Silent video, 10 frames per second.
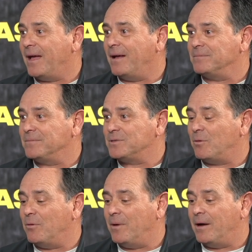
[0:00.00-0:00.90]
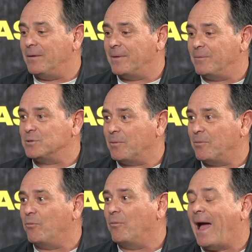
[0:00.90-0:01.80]
Yeah. So that was
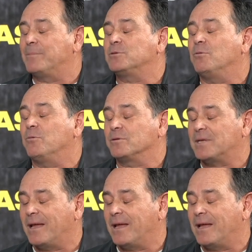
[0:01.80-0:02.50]
the absolute worst